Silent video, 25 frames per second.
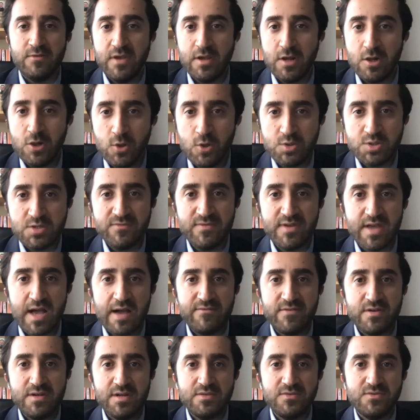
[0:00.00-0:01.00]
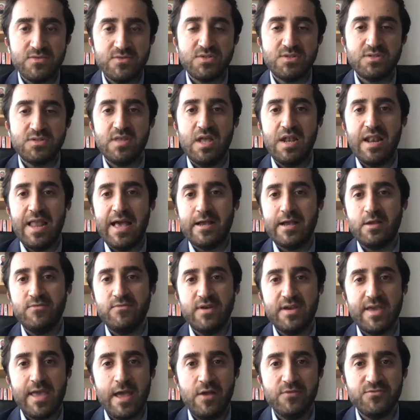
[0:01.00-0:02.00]
inclusive governance, the lack of
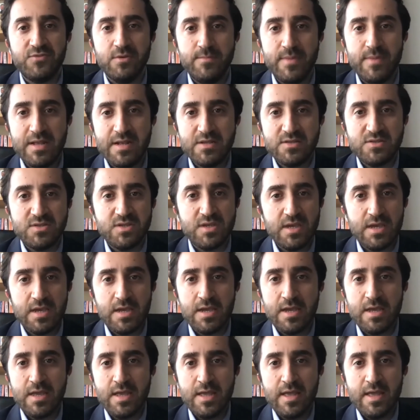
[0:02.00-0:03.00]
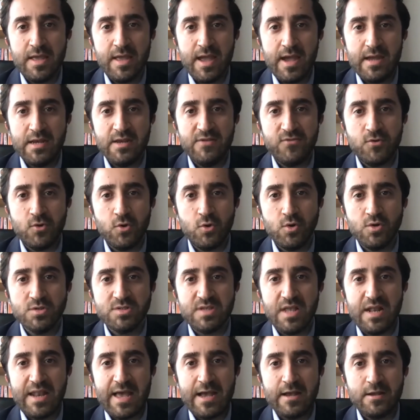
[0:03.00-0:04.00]
accountability, and of course,
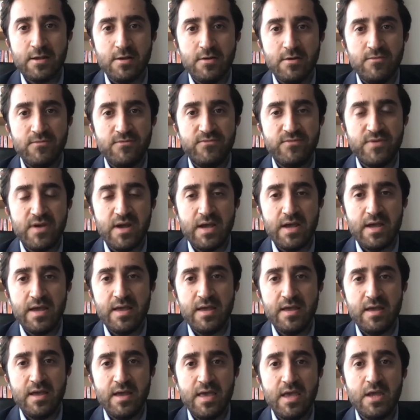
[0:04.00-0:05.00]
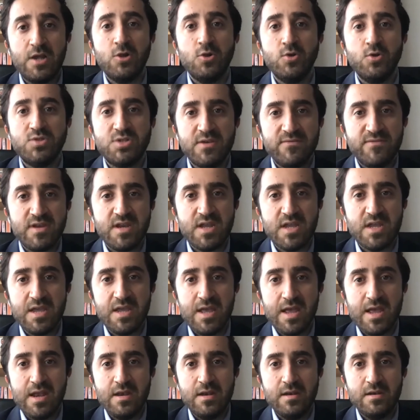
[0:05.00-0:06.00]
the lack of inclusivity
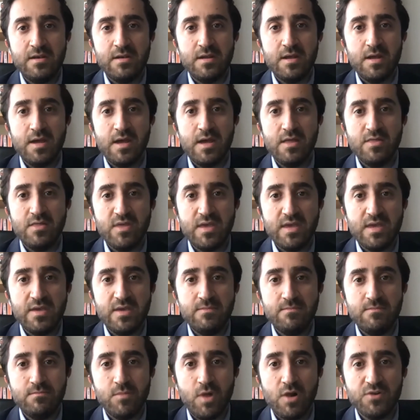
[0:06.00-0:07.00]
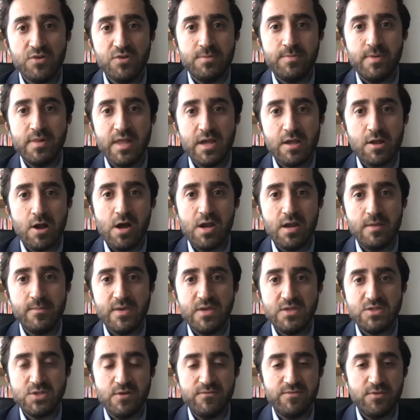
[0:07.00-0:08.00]
in the multiple
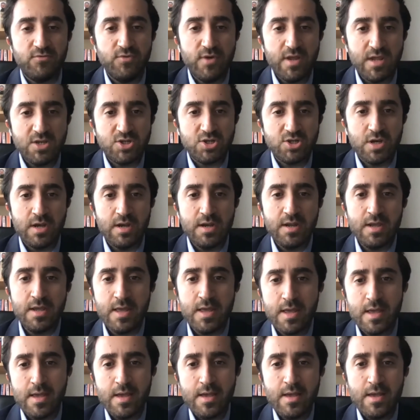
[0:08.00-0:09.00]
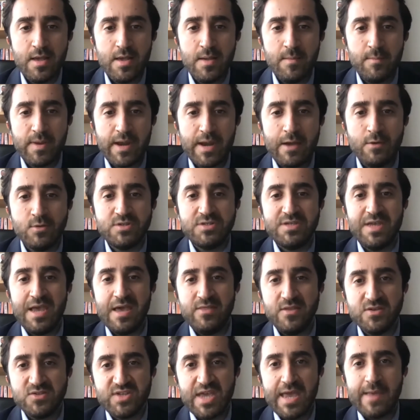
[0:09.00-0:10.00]
economies of the region. But I would say at
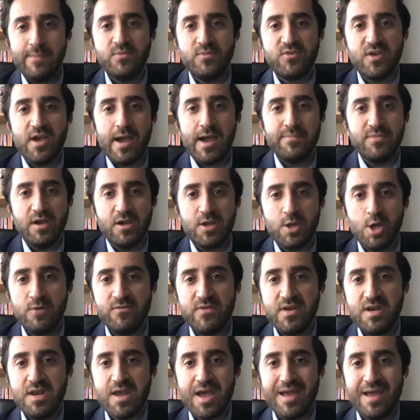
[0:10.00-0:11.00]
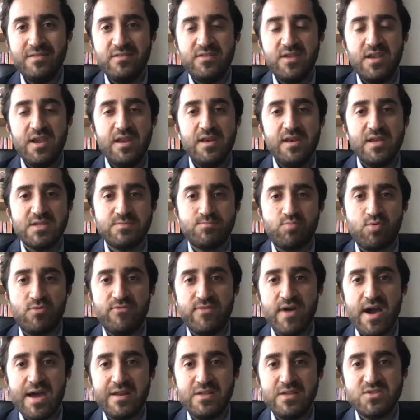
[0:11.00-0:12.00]
the same time that COVID-19 has
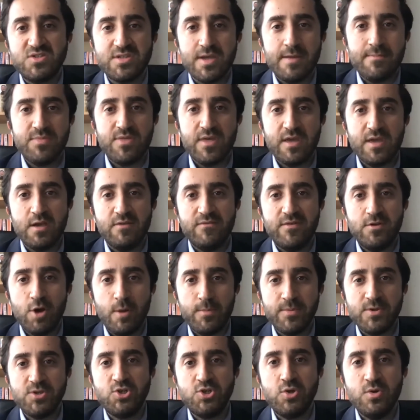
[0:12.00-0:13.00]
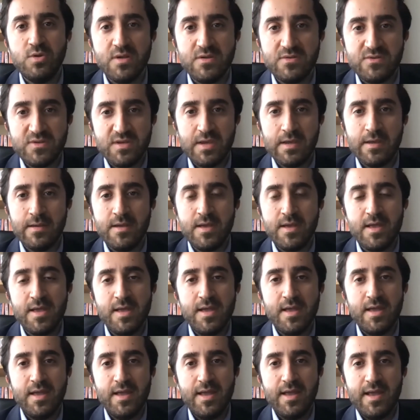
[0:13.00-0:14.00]
provided something of an opportunity.
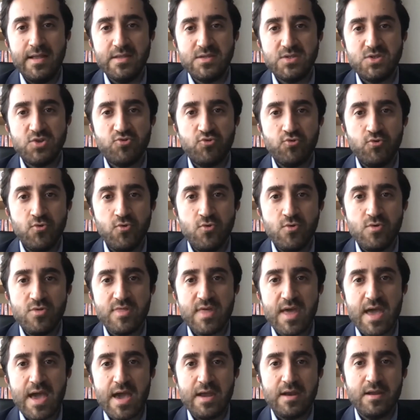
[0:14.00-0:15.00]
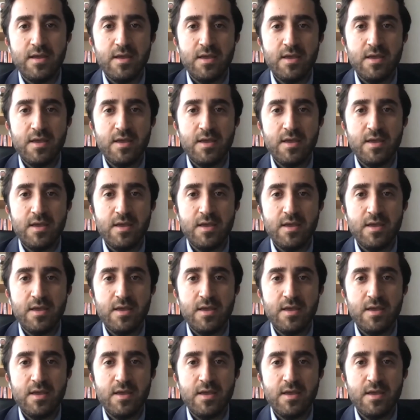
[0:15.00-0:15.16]
It's true that